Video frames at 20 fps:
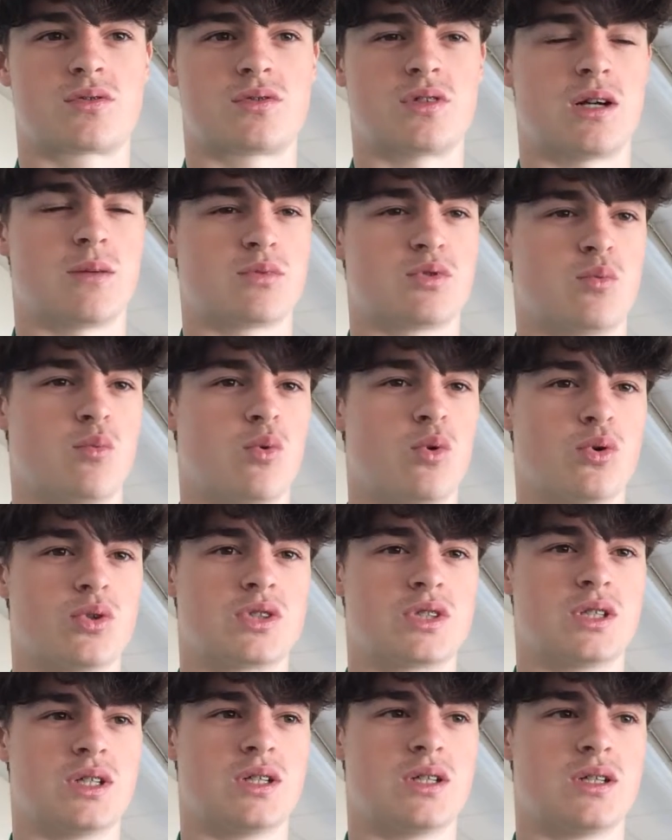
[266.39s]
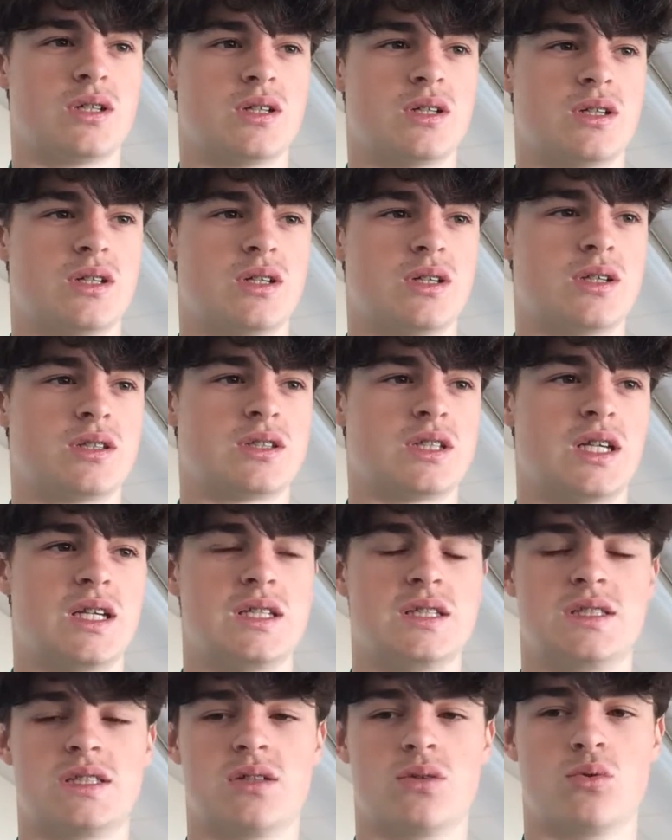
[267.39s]
grams of water to
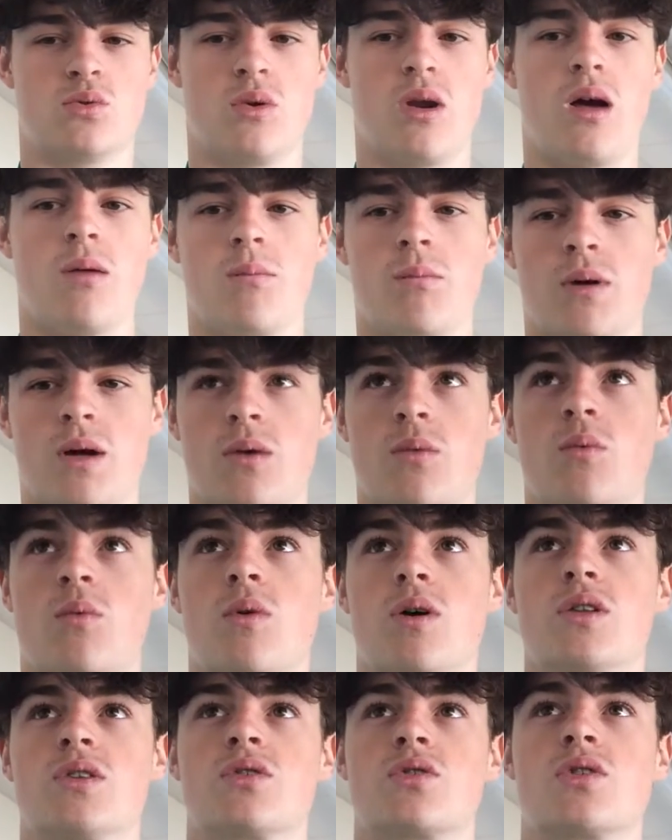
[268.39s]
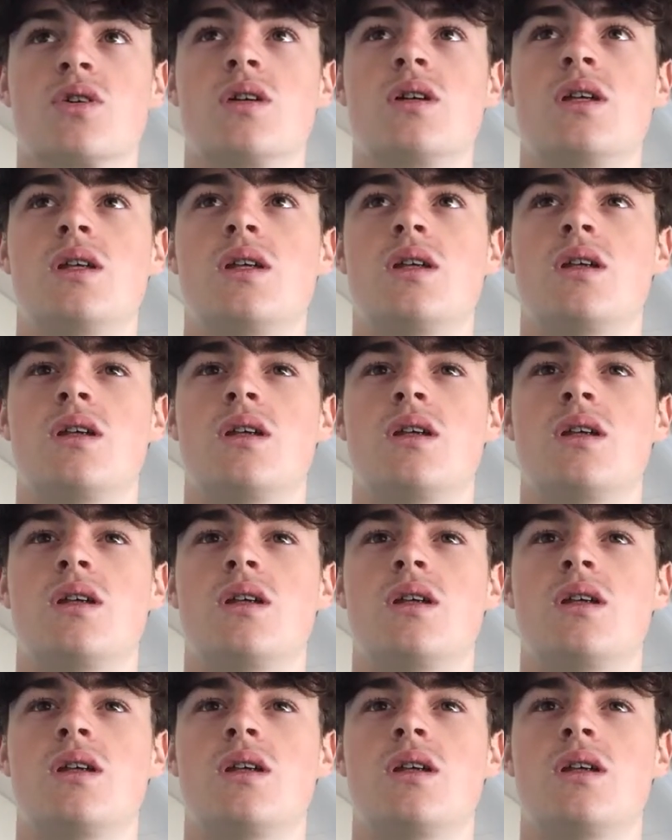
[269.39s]
heat it all up by 1 degree,